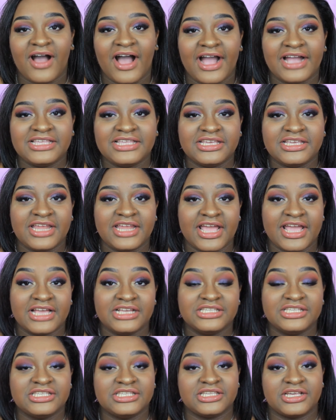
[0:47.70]
I did a
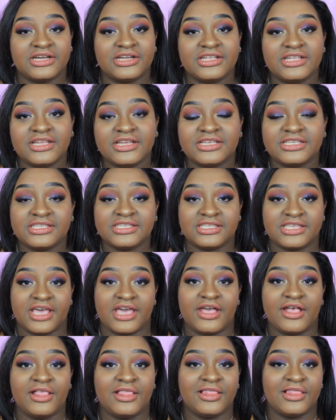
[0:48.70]

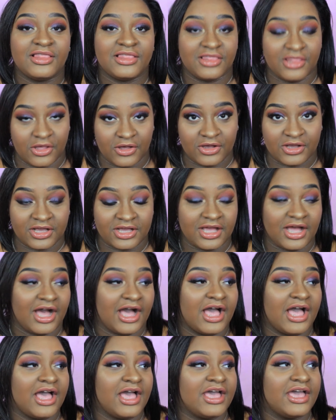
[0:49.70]
sunset look.
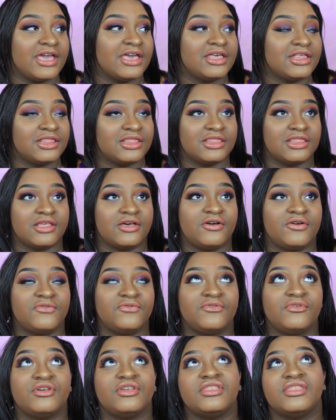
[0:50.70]
I love
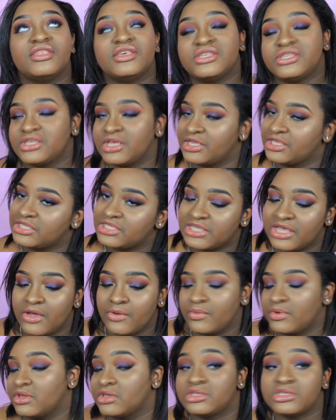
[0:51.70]
the sunset
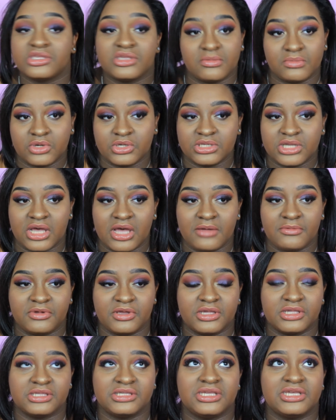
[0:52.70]
when it's summertime
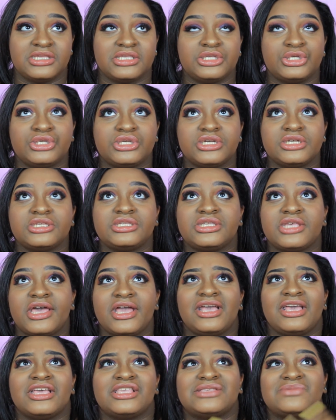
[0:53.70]
because it's just
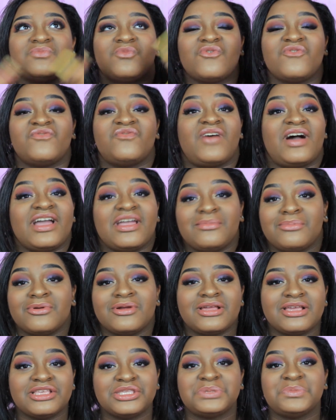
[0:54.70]
like, it's more
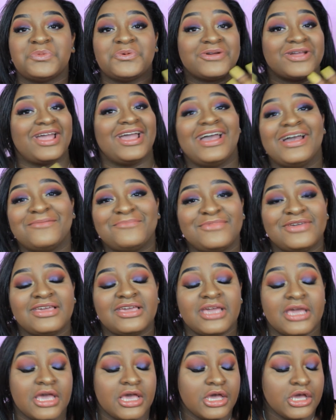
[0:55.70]
vibrant, it's more
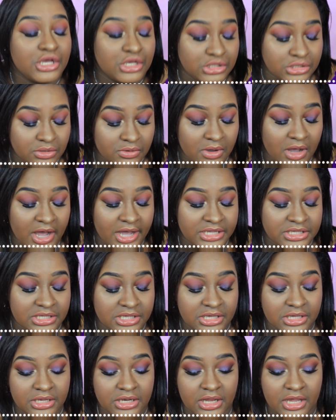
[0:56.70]
happy. So I
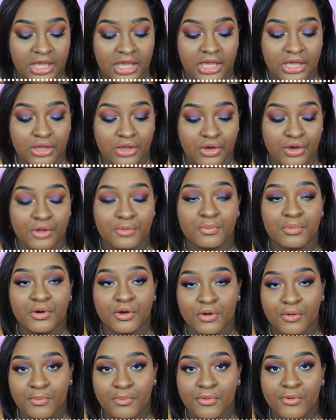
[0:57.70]
did a good
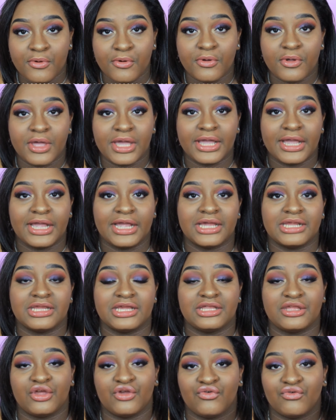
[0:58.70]
purple, and I
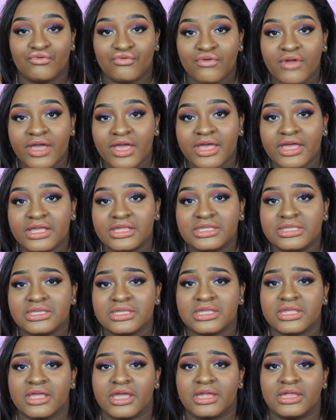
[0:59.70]
did reds,
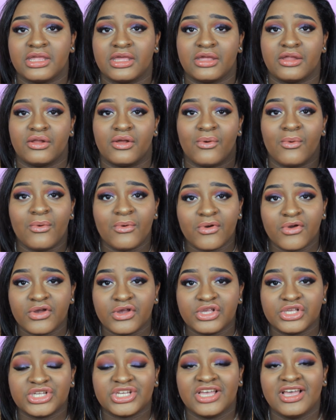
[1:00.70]
and I did
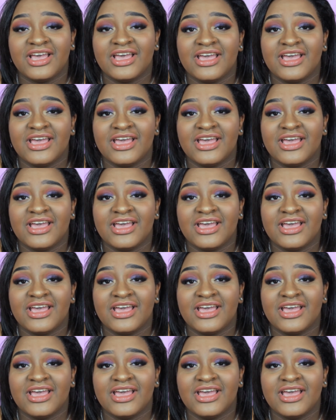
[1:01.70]
orange,